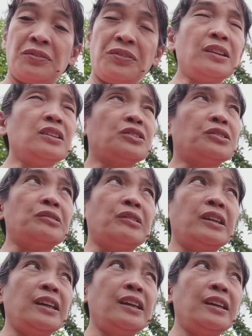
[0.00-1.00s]

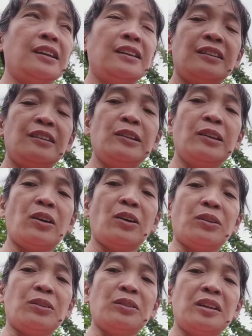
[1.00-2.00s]
filtery
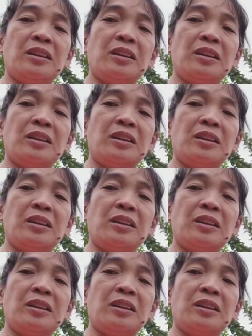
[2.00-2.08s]
glow,